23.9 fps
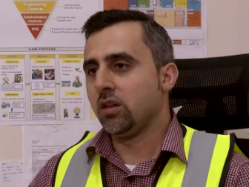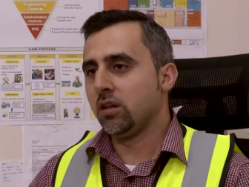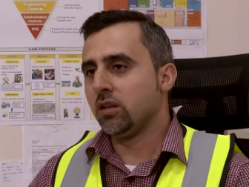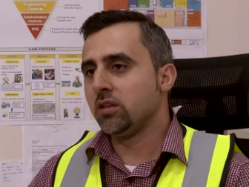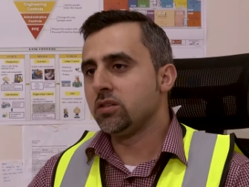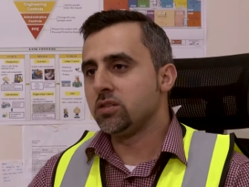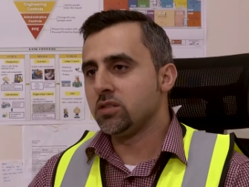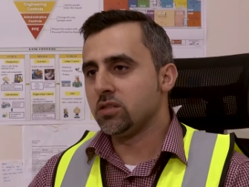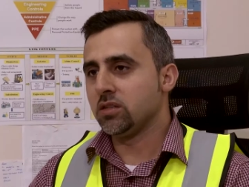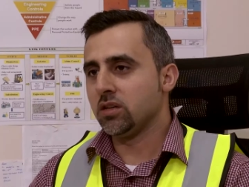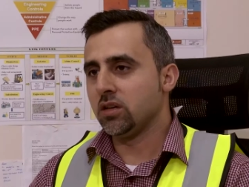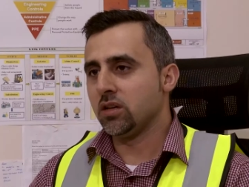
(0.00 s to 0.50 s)

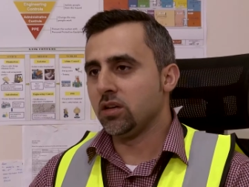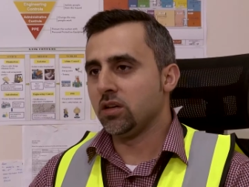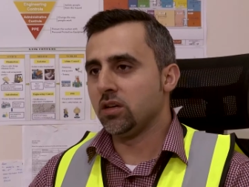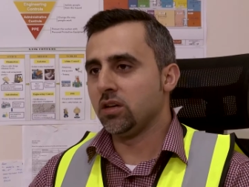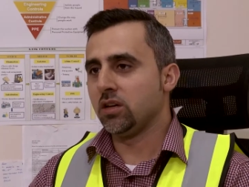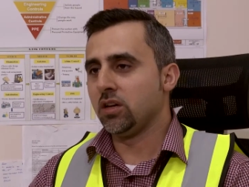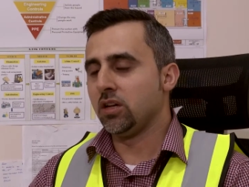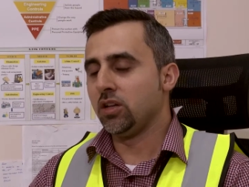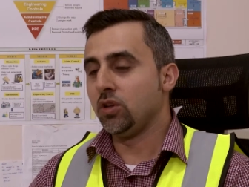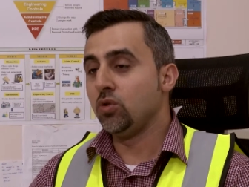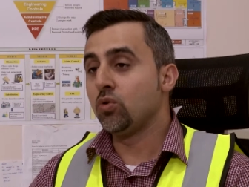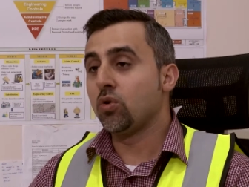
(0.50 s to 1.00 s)
it's
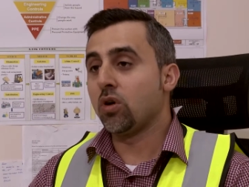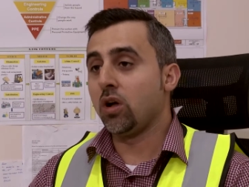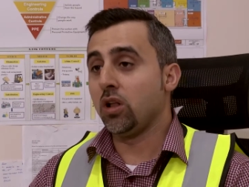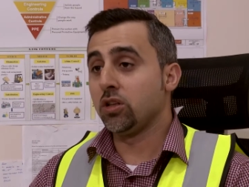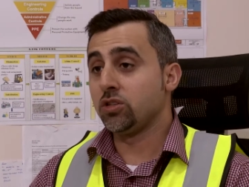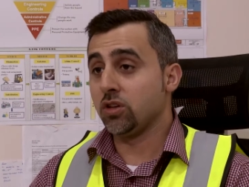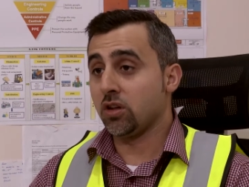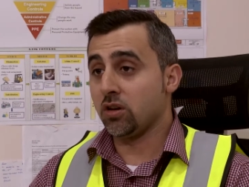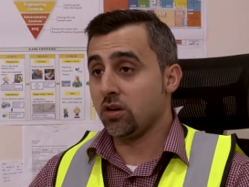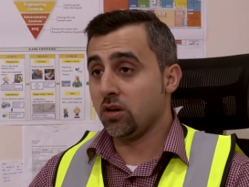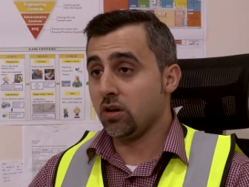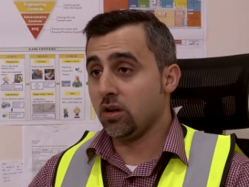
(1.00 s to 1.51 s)
uh, a new
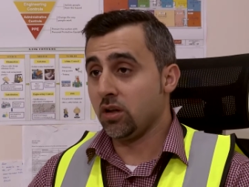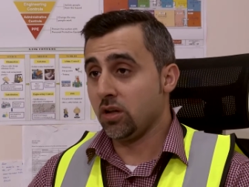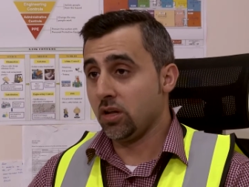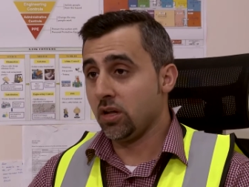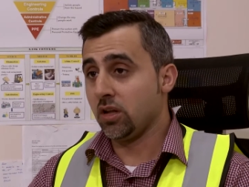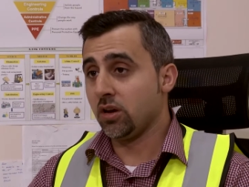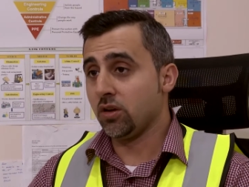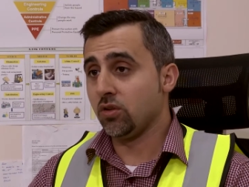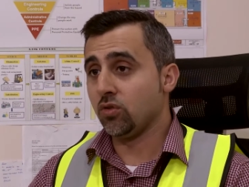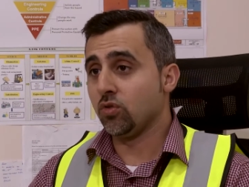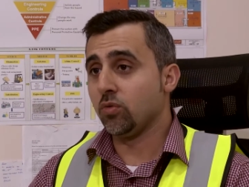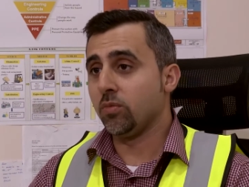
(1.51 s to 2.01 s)
culture uh,
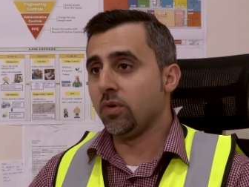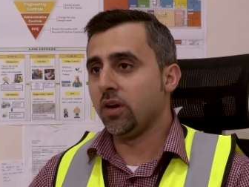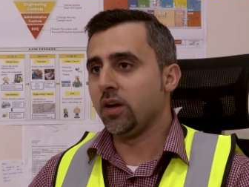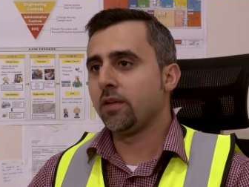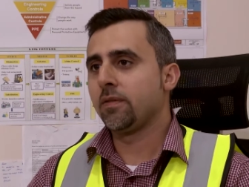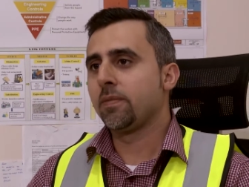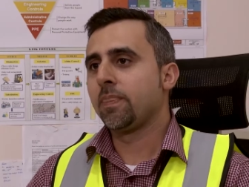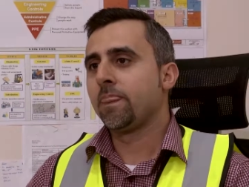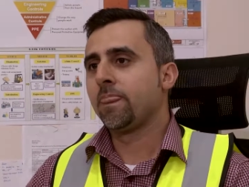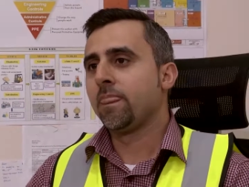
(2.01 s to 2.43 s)
here in Dubai.